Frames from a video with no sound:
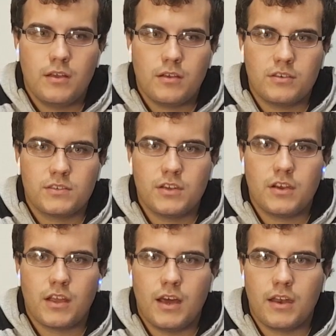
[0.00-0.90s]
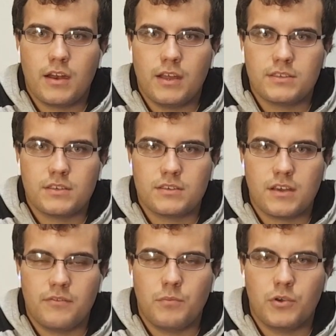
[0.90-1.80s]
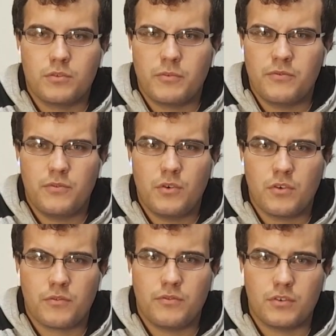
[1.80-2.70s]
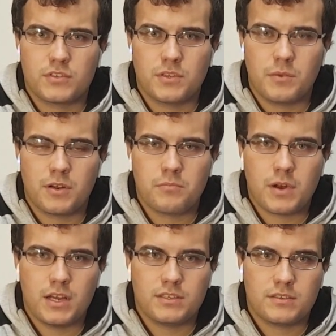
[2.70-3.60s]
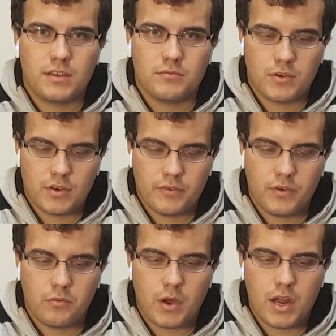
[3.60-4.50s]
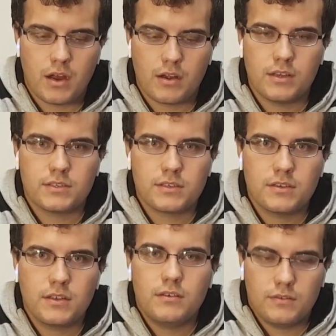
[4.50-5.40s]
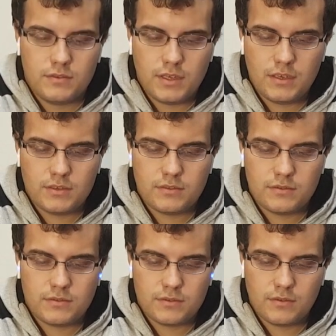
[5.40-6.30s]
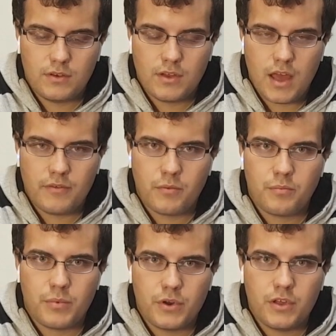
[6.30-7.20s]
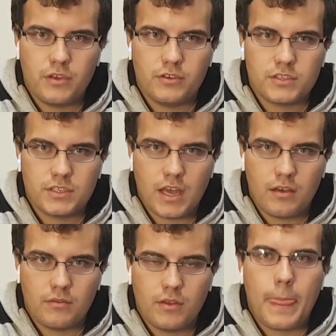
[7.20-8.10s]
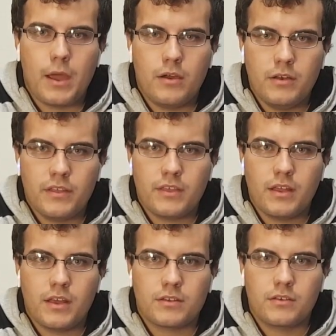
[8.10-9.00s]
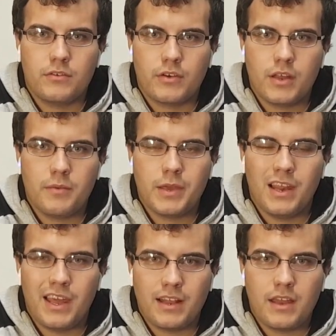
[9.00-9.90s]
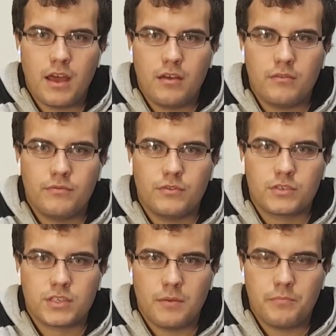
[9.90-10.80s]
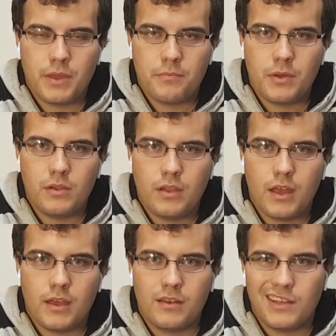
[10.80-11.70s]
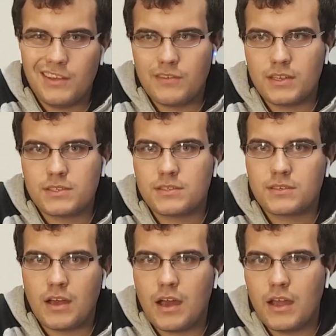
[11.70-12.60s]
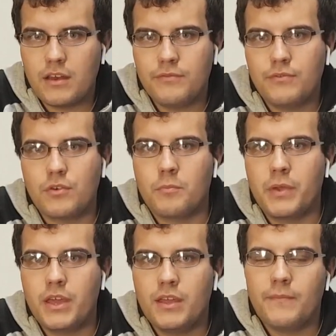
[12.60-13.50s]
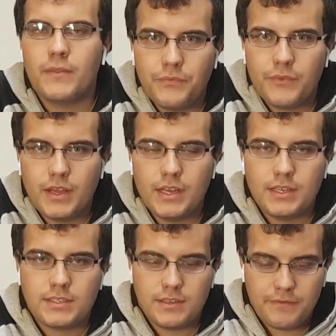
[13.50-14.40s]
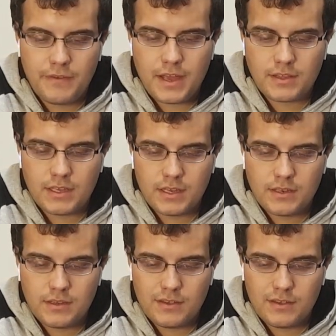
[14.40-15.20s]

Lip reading: considering other headsets I've bought before for similar prices that weren't even wireless, these have a pretty good sound. The only thing that could really be a letdown for some people, and even is kind of for me, is the fact that